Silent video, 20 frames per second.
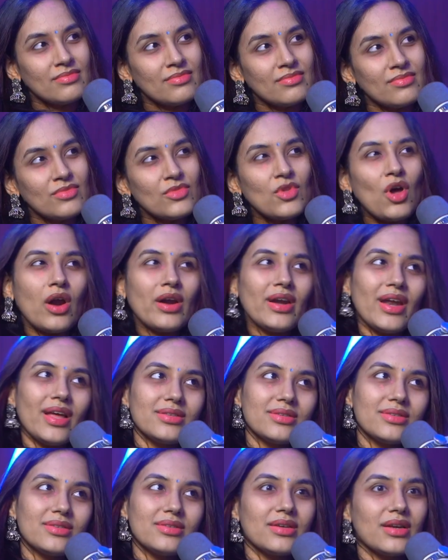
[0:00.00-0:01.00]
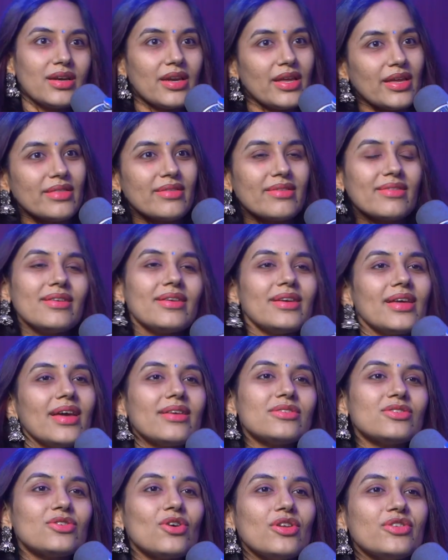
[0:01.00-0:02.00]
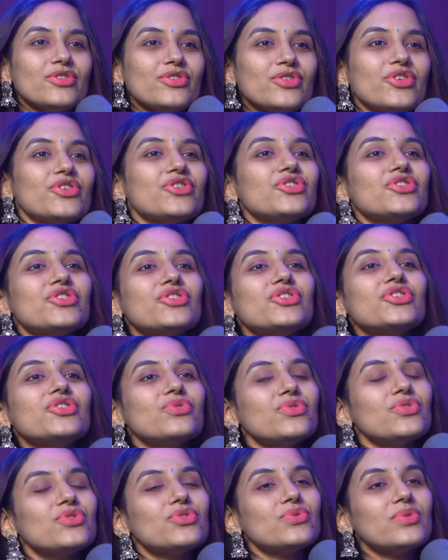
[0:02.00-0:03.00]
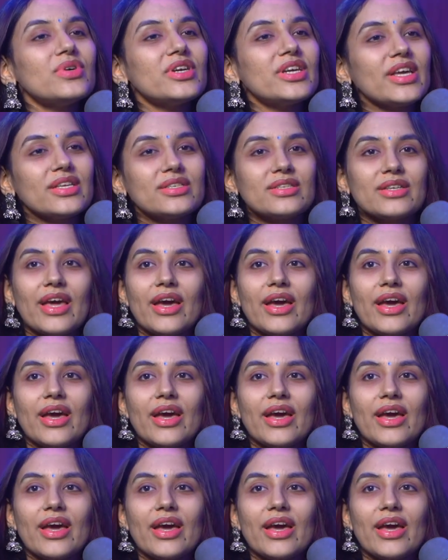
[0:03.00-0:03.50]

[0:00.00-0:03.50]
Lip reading: Not necessarily. It's the taste also. You're just used to a taste.